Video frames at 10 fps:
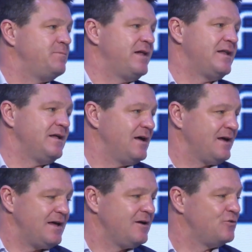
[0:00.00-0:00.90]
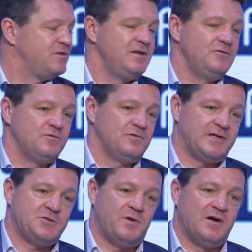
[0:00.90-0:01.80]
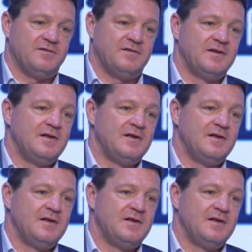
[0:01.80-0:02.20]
planning and can continue to expand